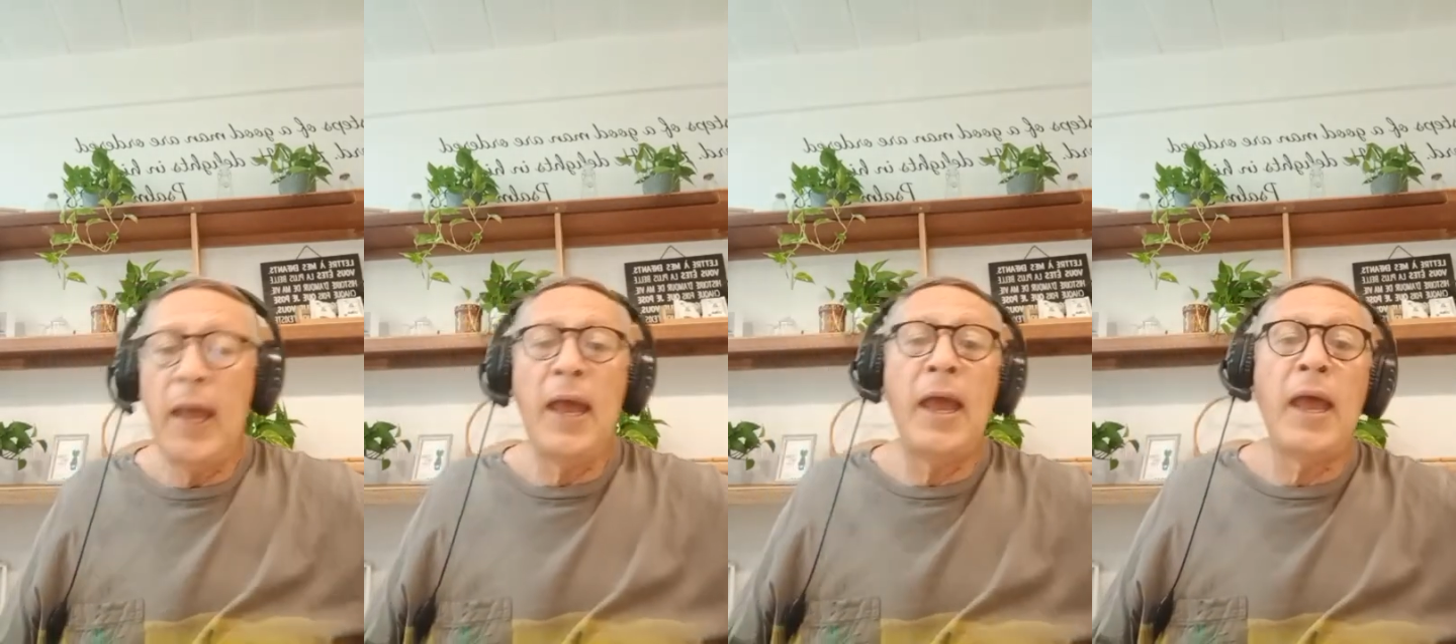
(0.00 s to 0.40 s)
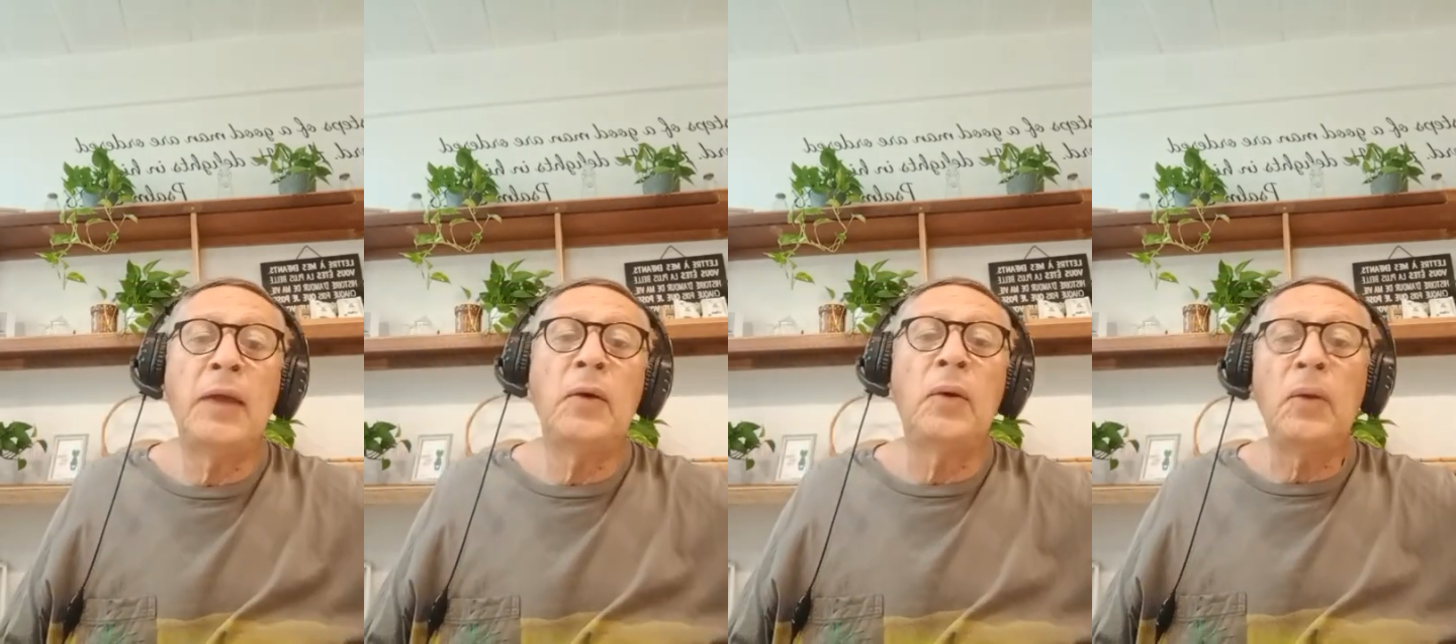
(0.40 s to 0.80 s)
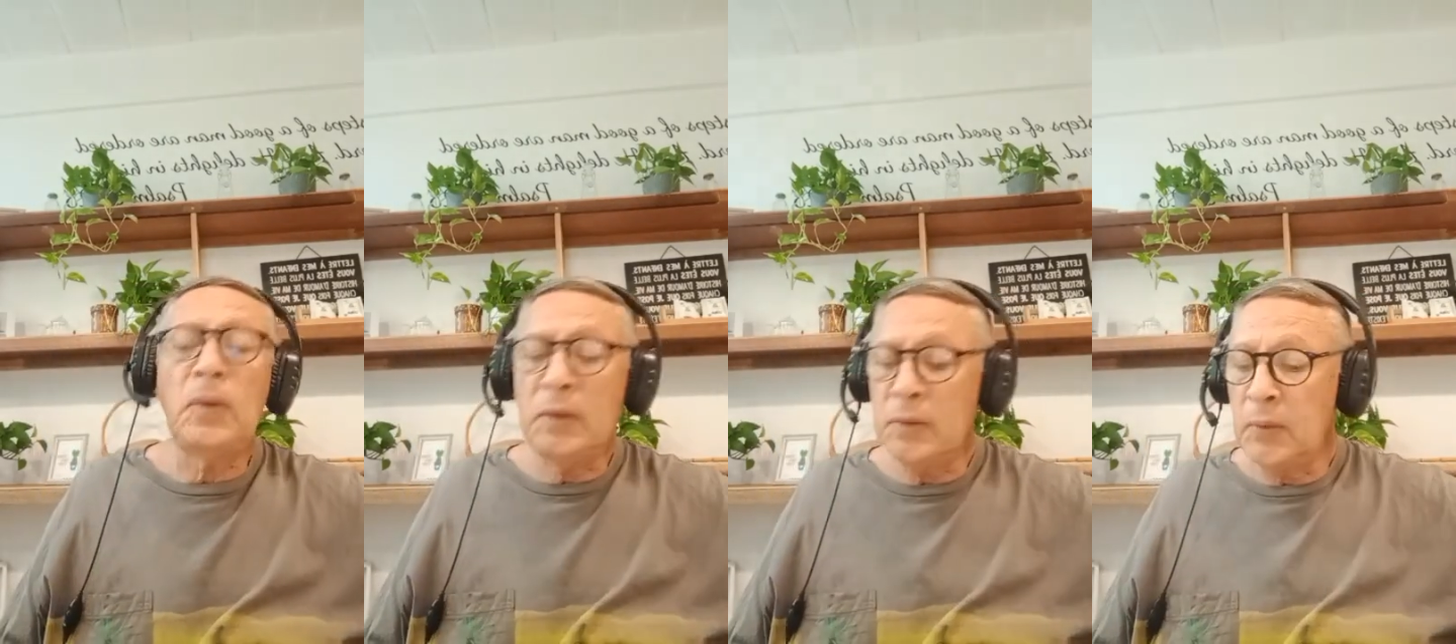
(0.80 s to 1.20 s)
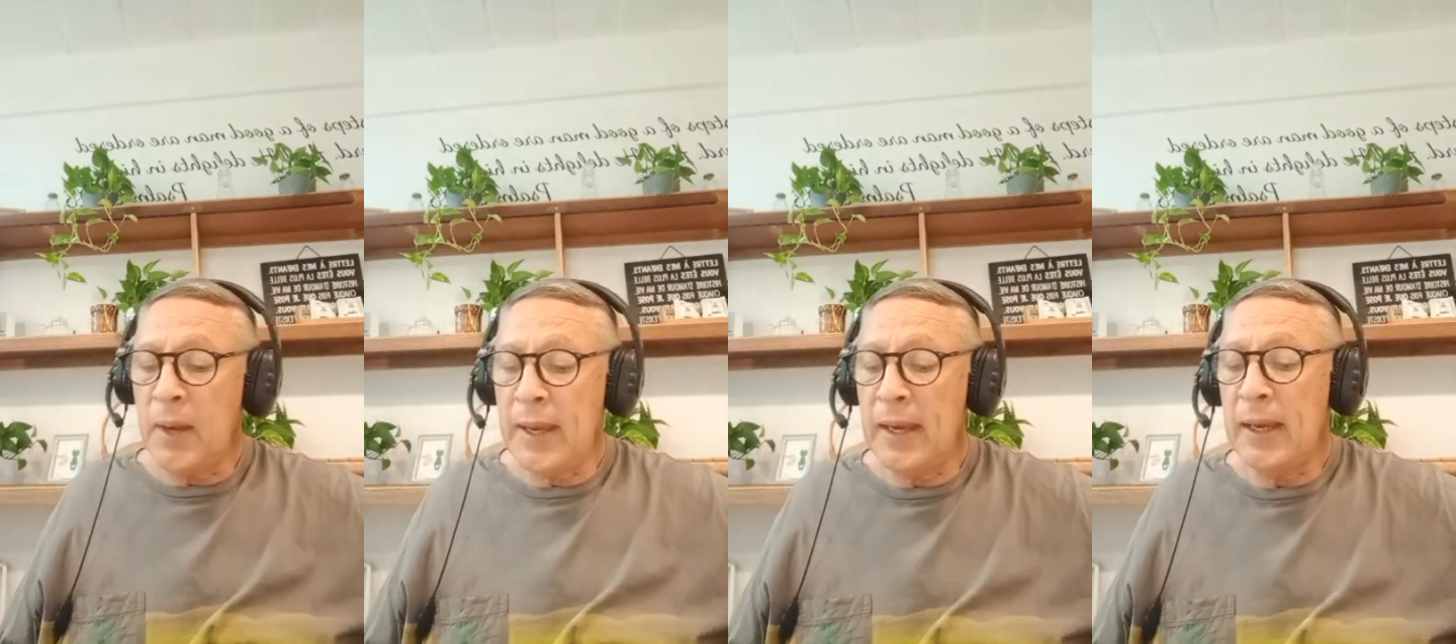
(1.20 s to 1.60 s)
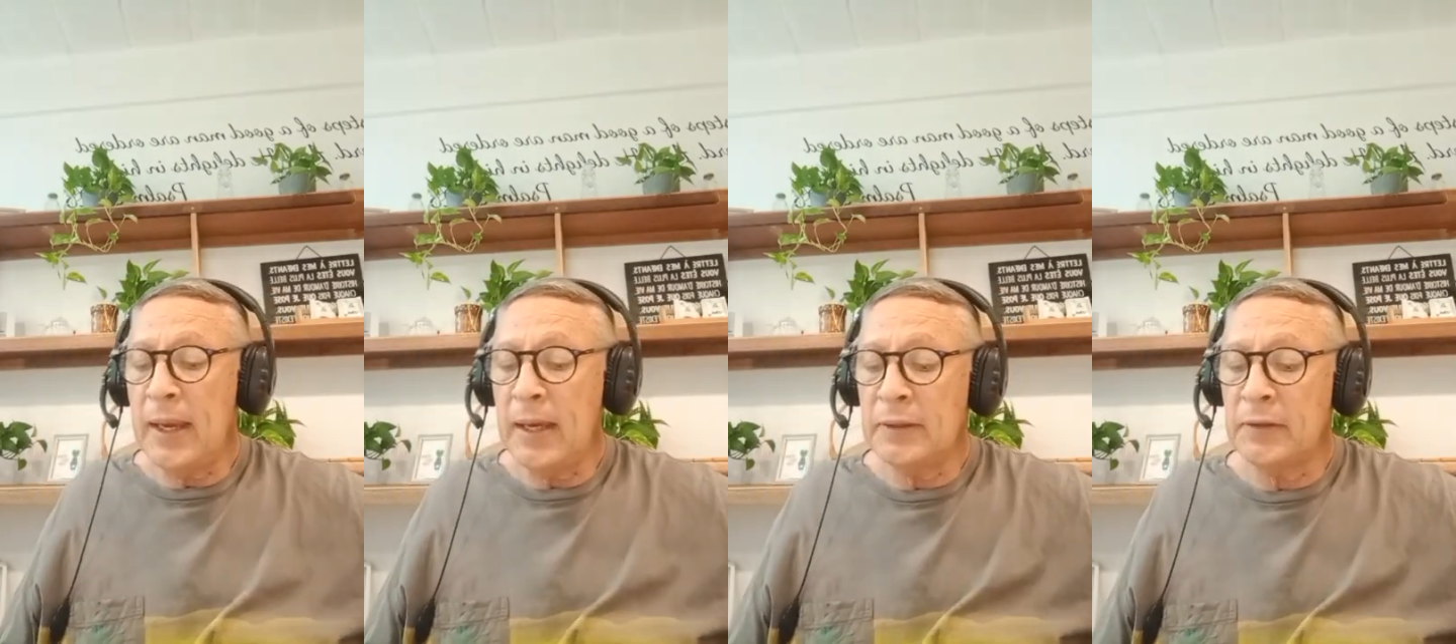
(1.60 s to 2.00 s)
and all the
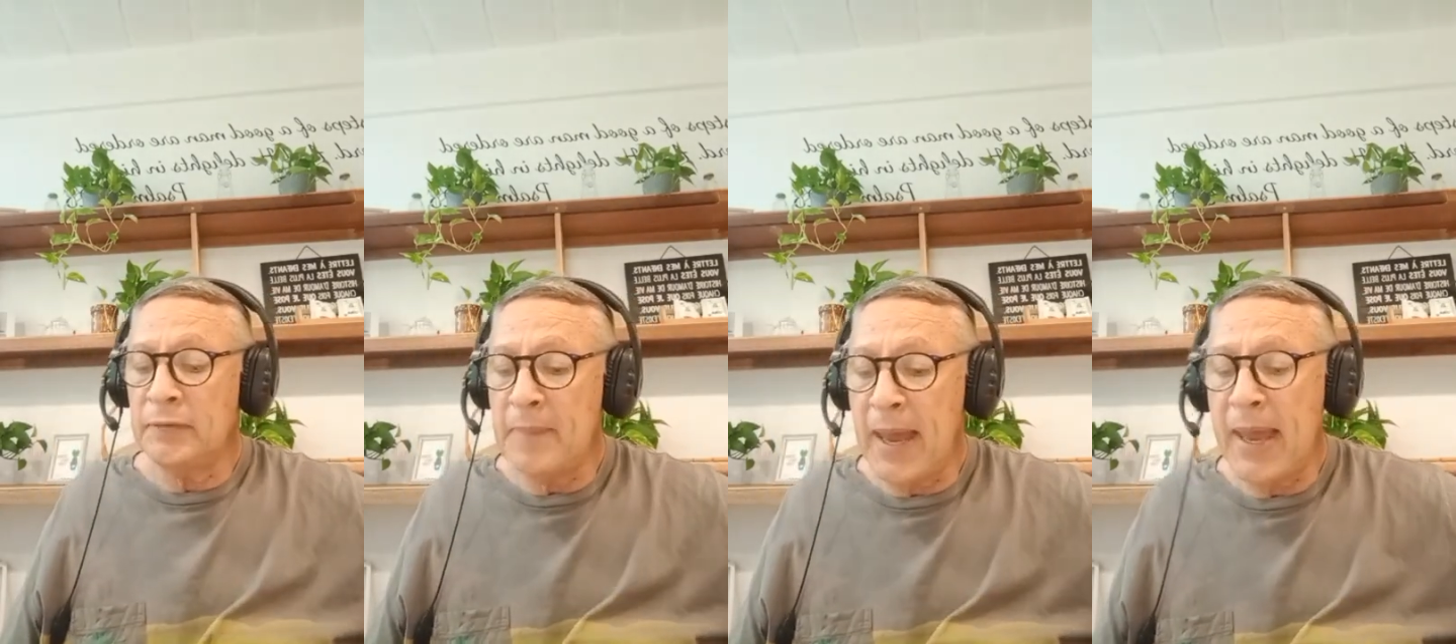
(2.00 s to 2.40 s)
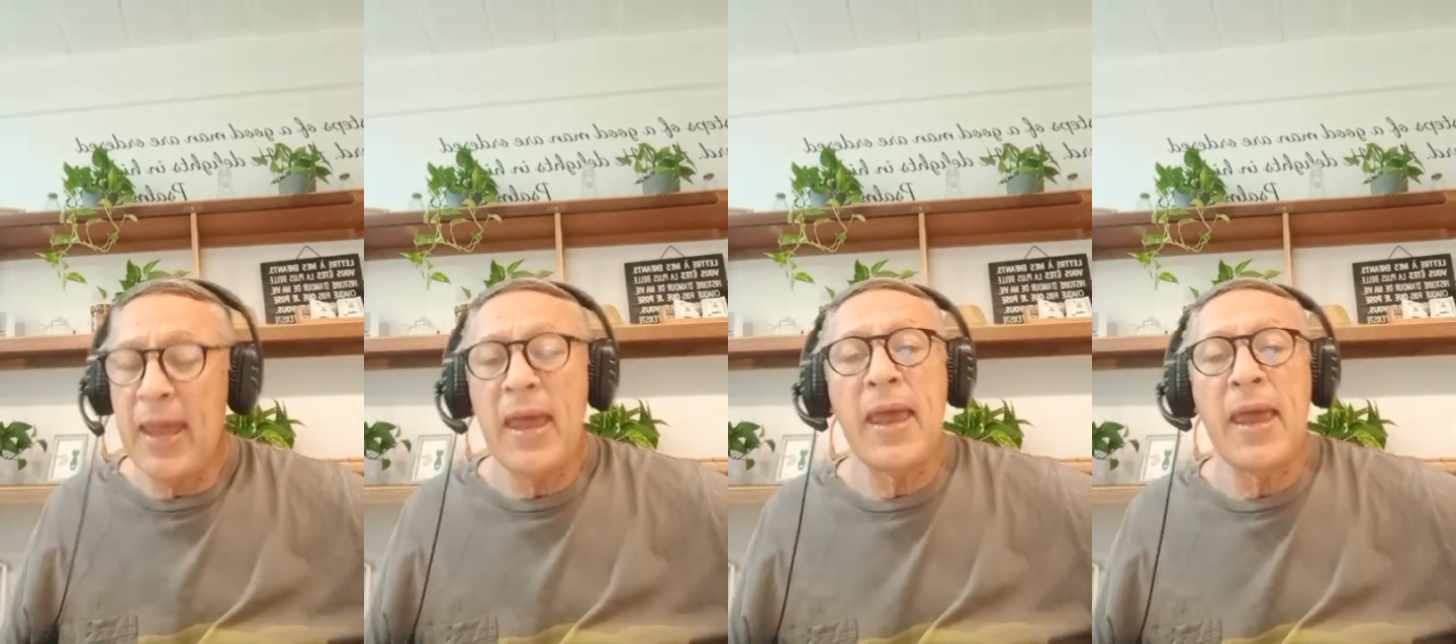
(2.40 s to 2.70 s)
ways of man.